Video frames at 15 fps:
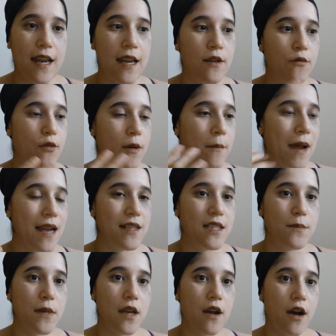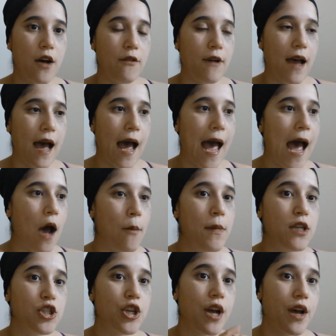it reminds me of how much